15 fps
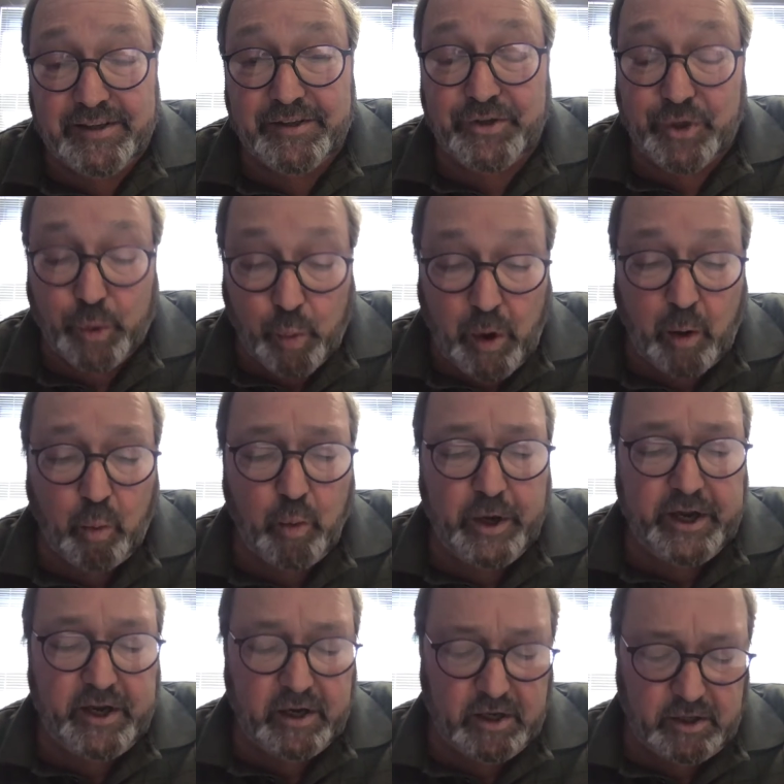to what
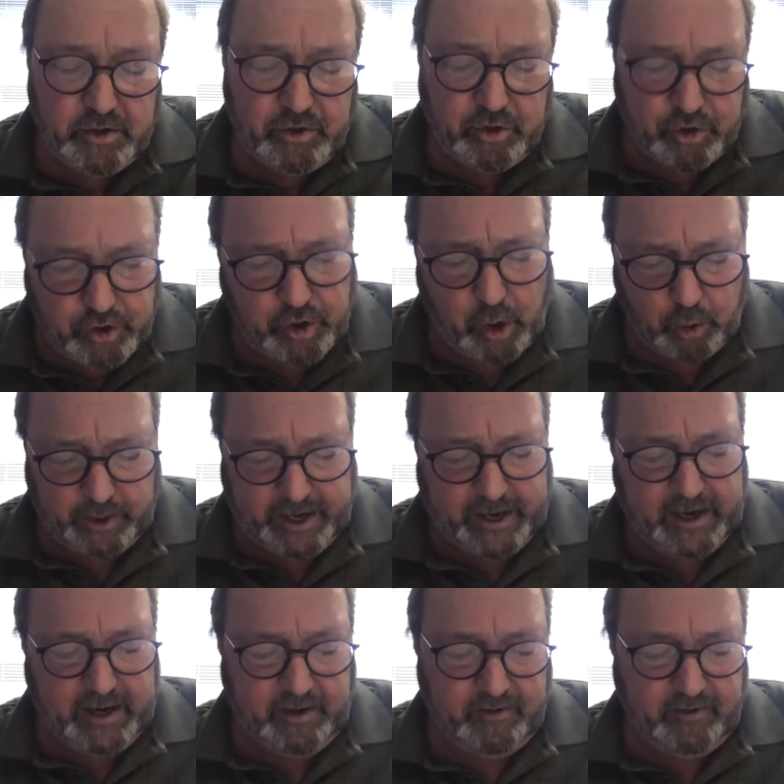we don't have.